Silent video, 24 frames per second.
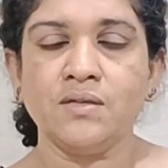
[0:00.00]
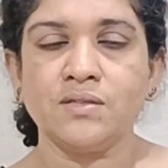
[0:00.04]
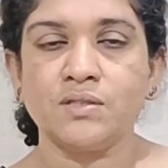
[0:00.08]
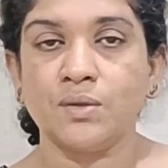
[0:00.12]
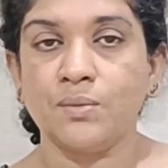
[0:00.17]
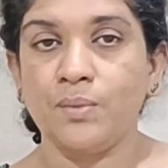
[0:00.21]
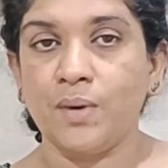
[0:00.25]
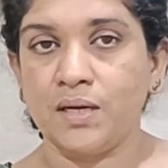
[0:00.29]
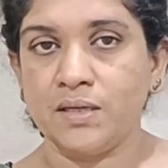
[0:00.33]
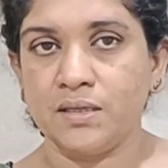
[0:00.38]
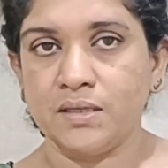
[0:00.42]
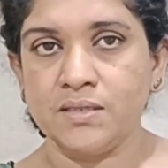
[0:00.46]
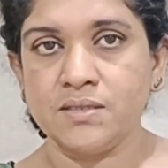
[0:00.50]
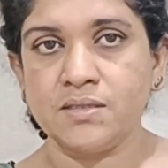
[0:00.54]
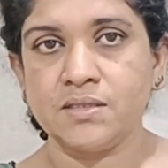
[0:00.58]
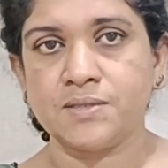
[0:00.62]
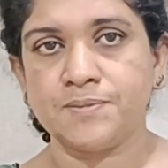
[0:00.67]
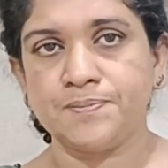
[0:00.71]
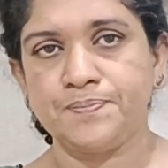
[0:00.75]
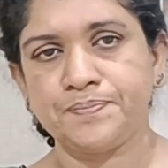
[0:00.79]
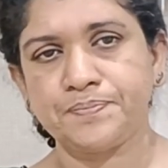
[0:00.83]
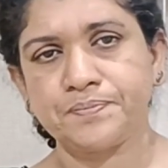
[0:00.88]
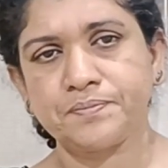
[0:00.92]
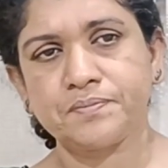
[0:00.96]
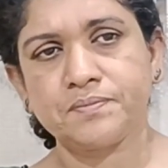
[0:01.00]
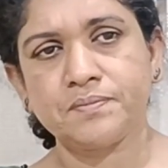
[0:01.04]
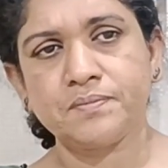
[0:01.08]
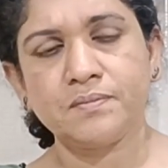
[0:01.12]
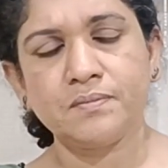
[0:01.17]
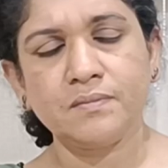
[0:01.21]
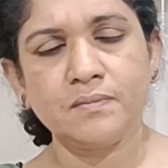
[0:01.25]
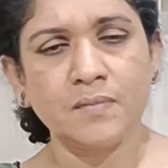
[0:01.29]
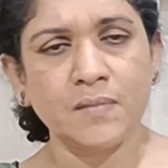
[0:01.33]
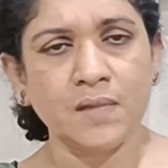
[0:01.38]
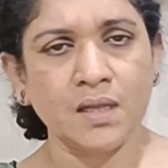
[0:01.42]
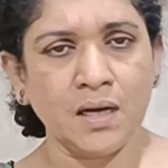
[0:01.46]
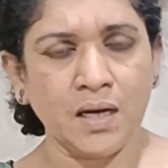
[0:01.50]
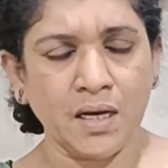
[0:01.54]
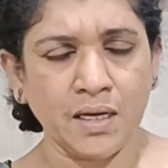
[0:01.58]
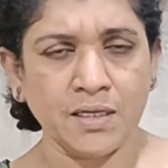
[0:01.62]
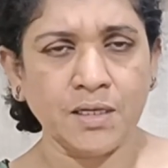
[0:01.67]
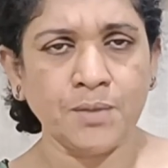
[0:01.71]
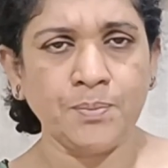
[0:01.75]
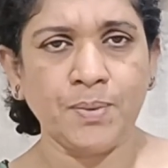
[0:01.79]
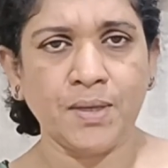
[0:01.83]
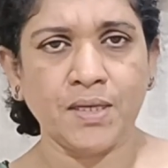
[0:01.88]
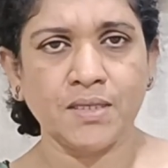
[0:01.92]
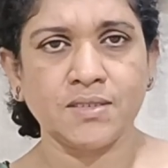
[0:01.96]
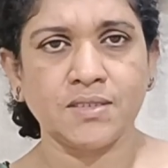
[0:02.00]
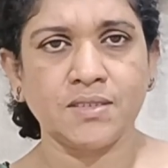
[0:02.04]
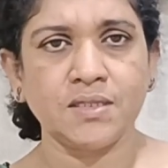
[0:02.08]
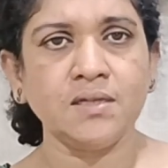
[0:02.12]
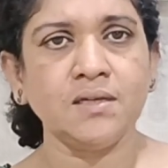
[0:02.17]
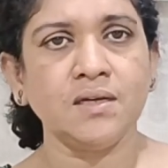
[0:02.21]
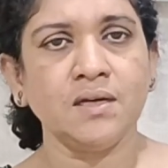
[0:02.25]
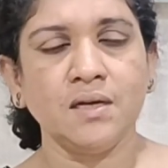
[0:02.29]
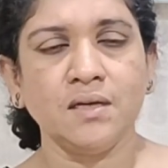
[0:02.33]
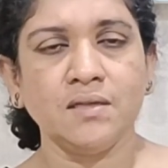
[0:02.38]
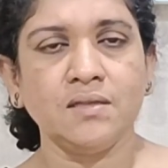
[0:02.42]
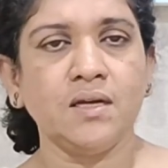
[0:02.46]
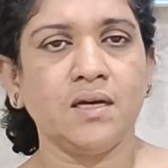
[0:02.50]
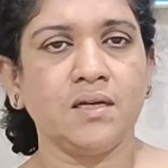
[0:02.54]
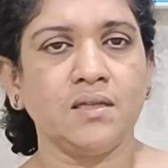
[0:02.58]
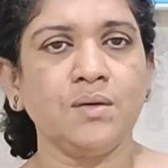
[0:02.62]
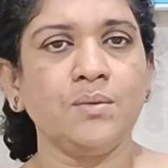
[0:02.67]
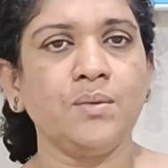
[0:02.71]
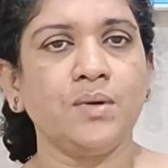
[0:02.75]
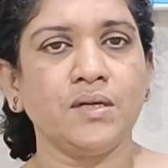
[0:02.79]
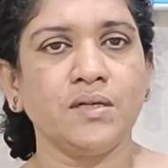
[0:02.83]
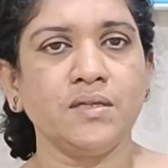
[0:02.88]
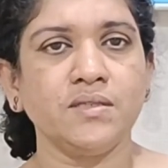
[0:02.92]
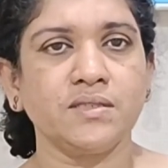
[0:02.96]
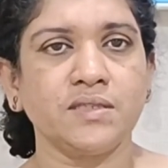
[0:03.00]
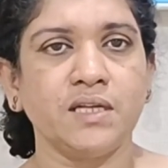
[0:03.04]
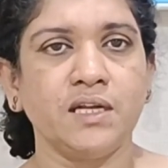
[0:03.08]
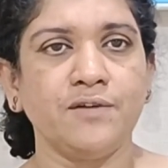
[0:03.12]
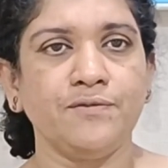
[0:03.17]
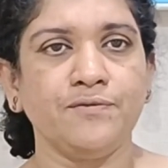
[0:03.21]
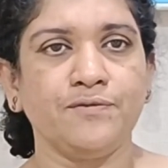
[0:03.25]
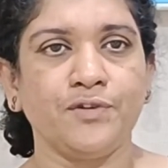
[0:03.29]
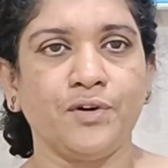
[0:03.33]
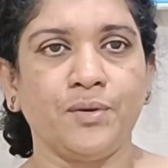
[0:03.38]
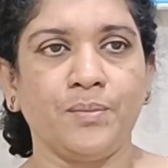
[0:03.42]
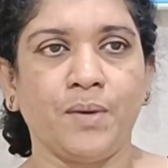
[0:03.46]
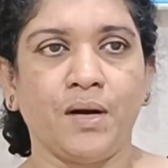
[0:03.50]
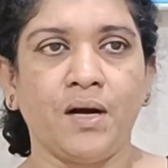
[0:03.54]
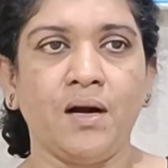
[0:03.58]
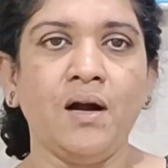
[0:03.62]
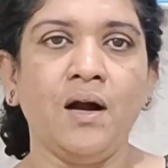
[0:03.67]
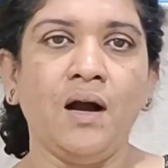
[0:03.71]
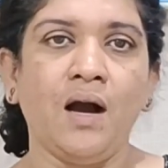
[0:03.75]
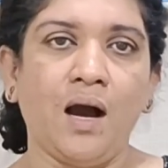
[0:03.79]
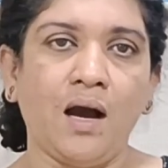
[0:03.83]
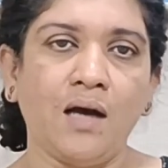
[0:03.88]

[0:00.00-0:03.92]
So one is anaplastic, the other one is lymphoma.